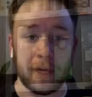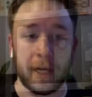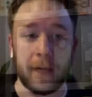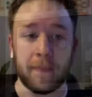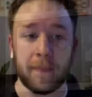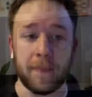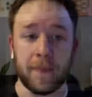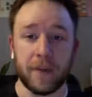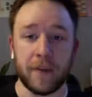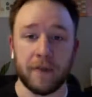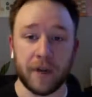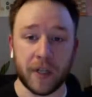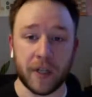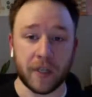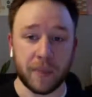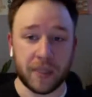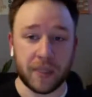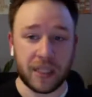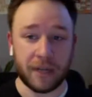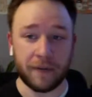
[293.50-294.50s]
from a very
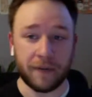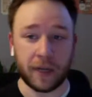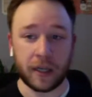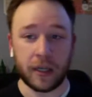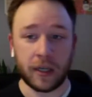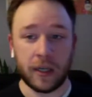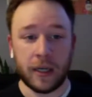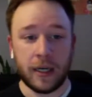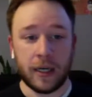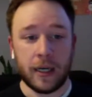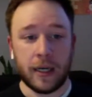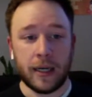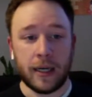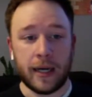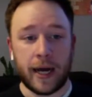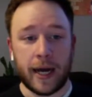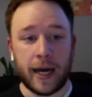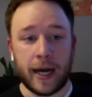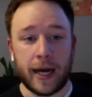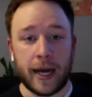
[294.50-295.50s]
specific
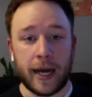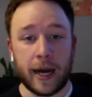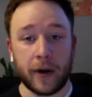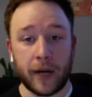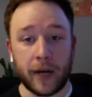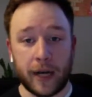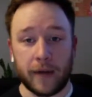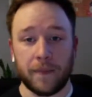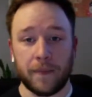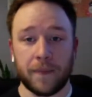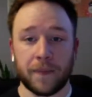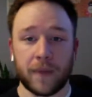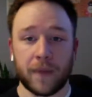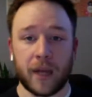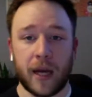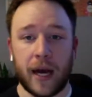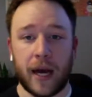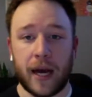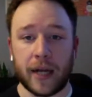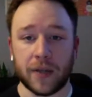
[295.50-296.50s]
area
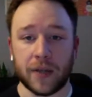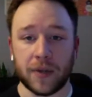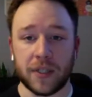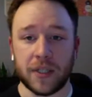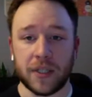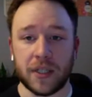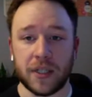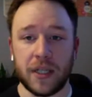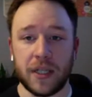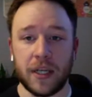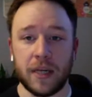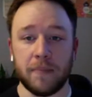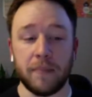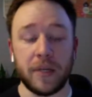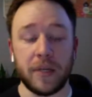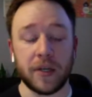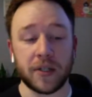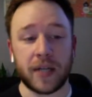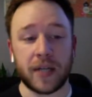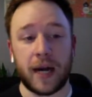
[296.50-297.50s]
uh, so this is the
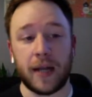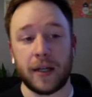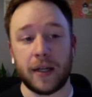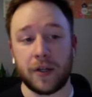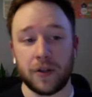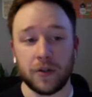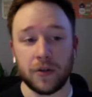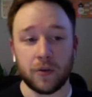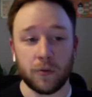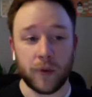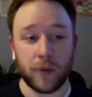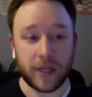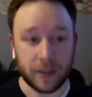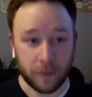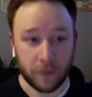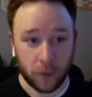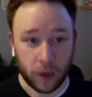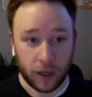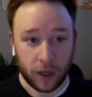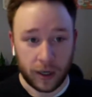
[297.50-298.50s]
Meares Island
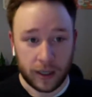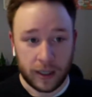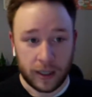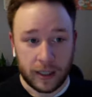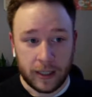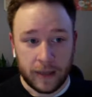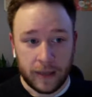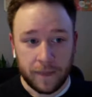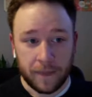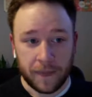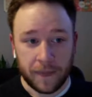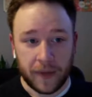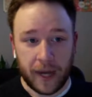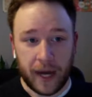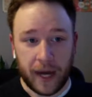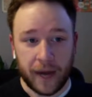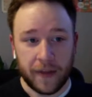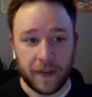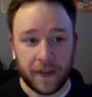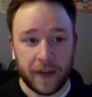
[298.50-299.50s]
Reservoir
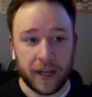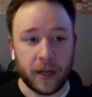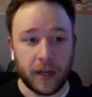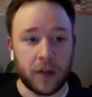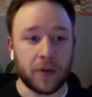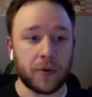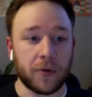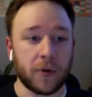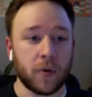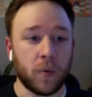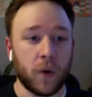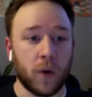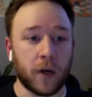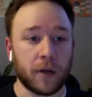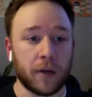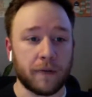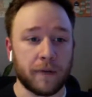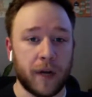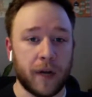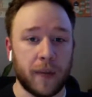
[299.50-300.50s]
uh, that they get all their
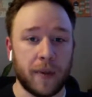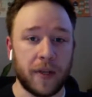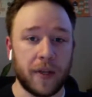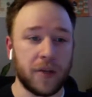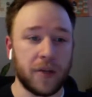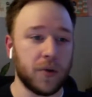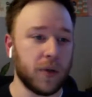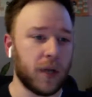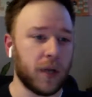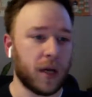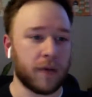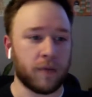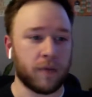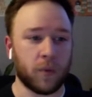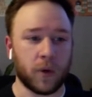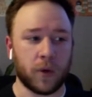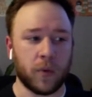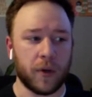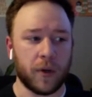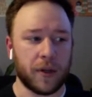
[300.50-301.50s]
water from, and they do a lot of
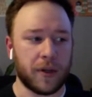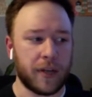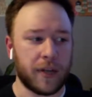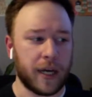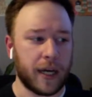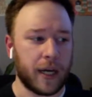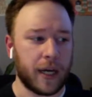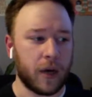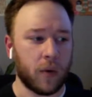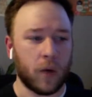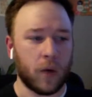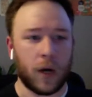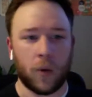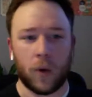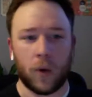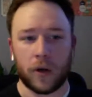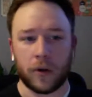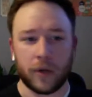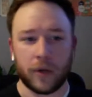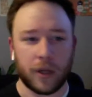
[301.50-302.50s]
work with uh, uh
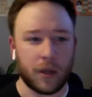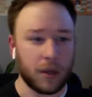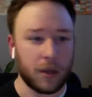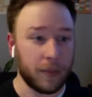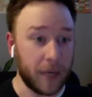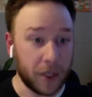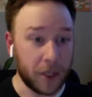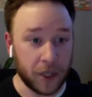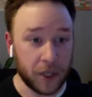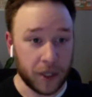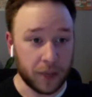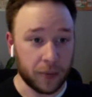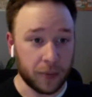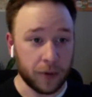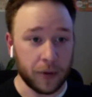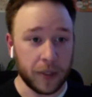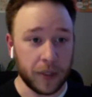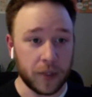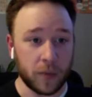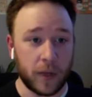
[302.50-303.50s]
water reclamation at the
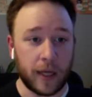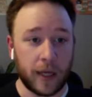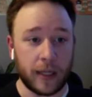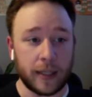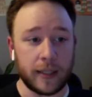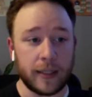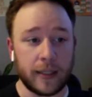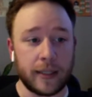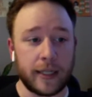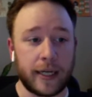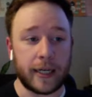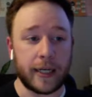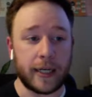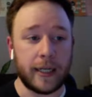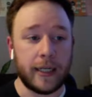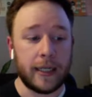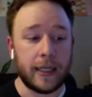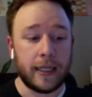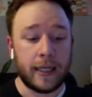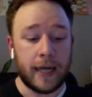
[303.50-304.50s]
brewery as well. And
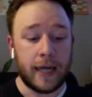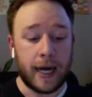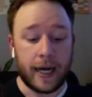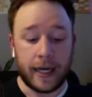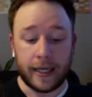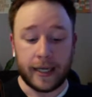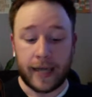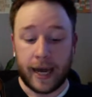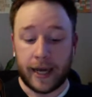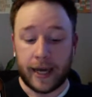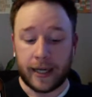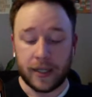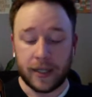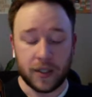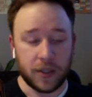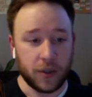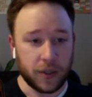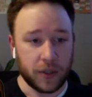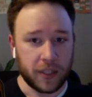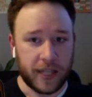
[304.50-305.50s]
uh, yeah, and
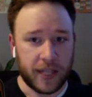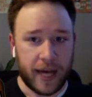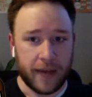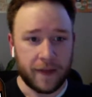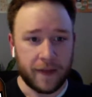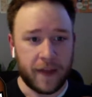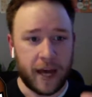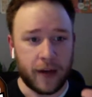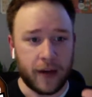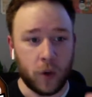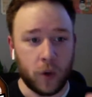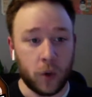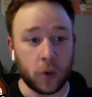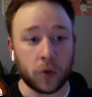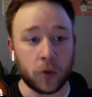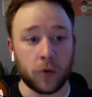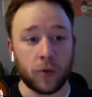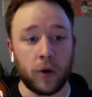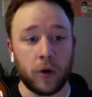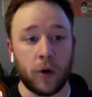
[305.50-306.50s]
so it's that that
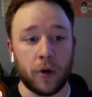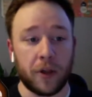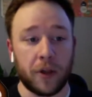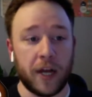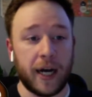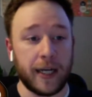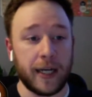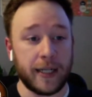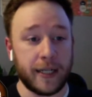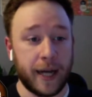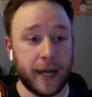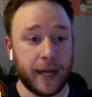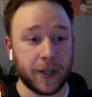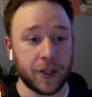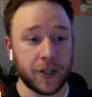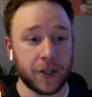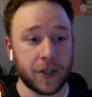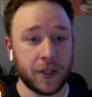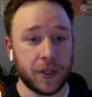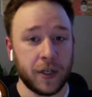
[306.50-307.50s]
old growth,
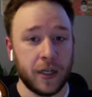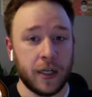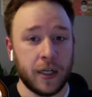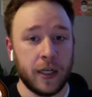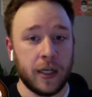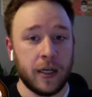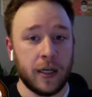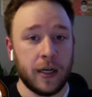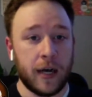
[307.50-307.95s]
untouched